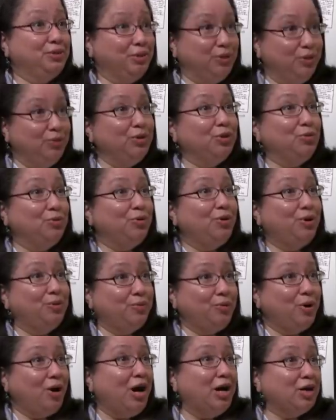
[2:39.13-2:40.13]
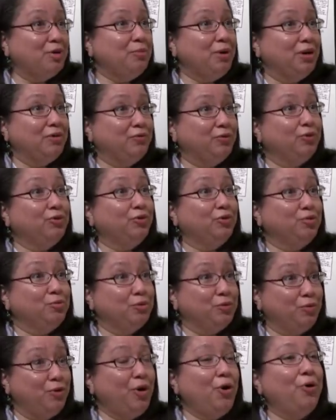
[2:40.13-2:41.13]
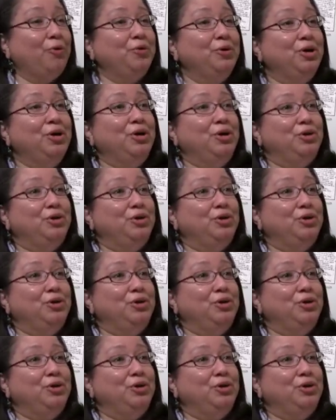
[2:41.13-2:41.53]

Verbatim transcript: the Union were, were occupying Fortress Monroe